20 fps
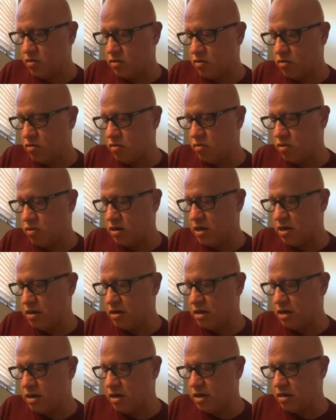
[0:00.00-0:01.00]
or
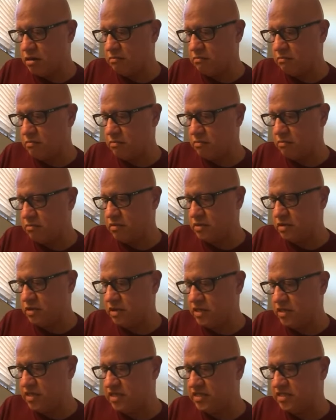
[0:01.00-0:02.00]
um,
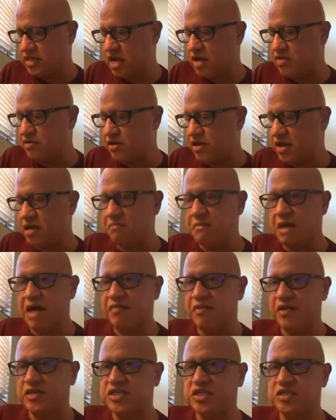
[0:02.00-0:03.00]
this other young man
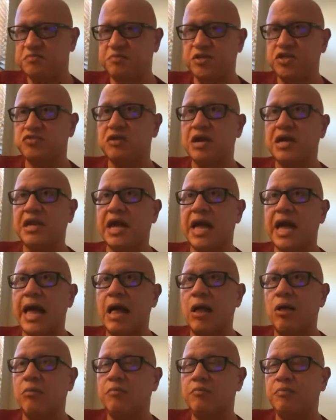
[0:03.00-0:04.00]
that she's been trying to
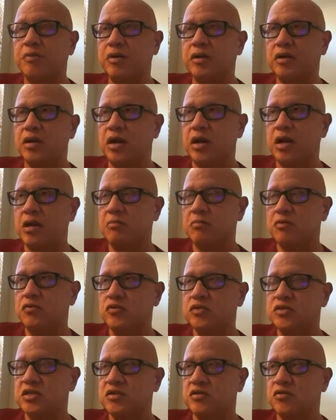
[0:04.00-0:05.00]
help um,
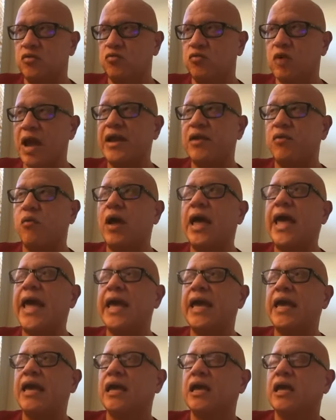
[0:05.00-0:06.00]
who ran
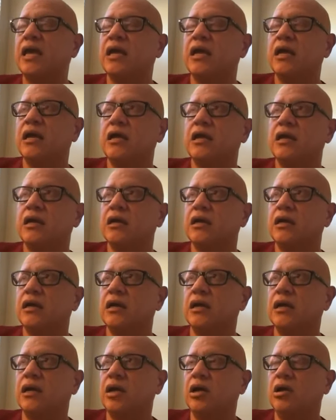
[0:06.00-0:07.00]
away
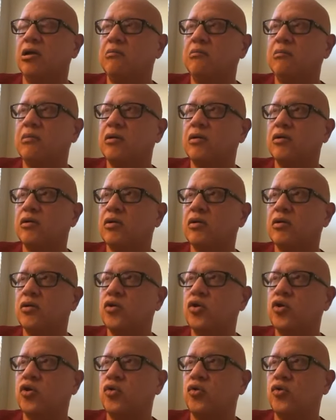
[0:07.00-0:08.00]
um,
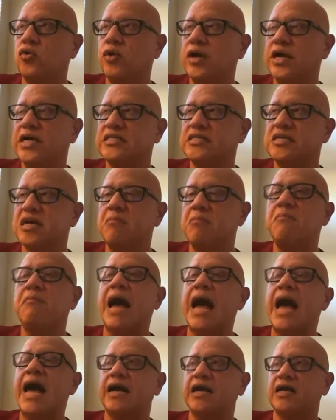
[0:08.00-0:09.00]
who has come
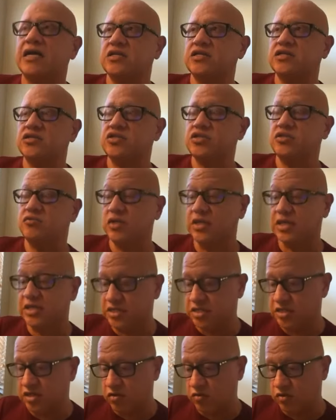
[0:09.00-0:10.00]
back. So she really
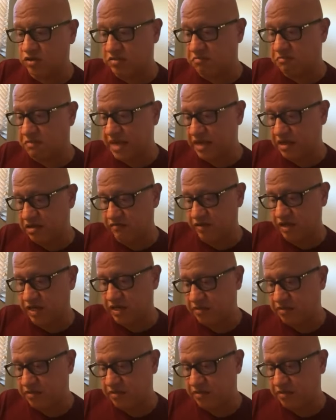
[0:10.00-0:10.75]
doesn't know what to make of